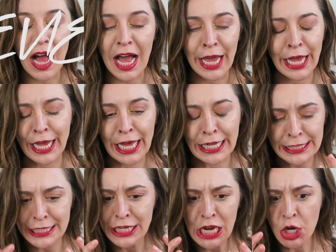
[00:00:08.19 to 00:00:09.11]
I
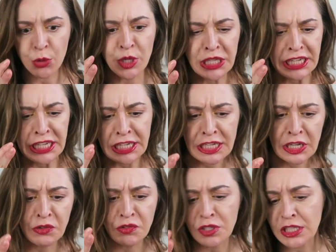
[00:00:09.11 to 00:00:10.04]
got really
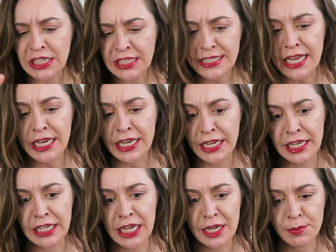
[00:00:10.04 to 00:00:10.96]
overly
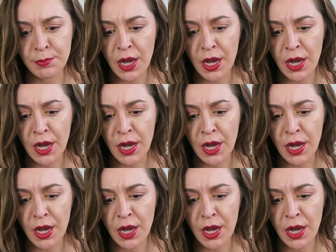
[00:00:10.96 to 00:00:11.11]
excited and